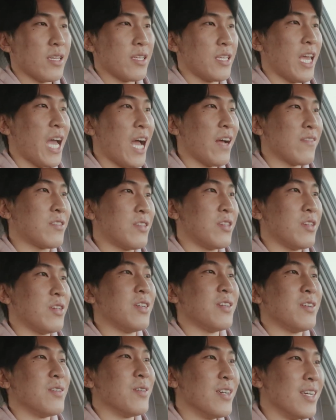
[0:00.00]
You have
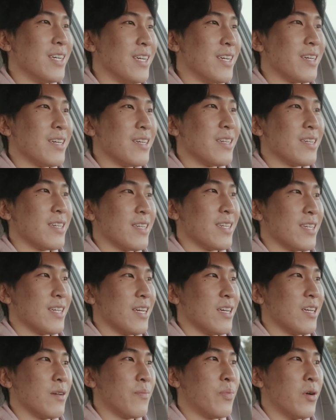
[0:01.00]
to
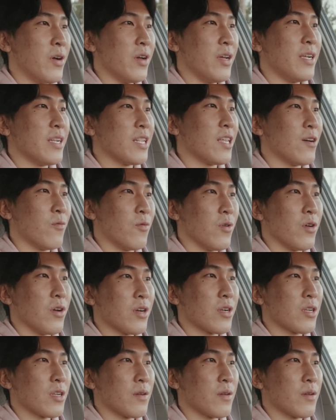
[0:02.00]
put in the work,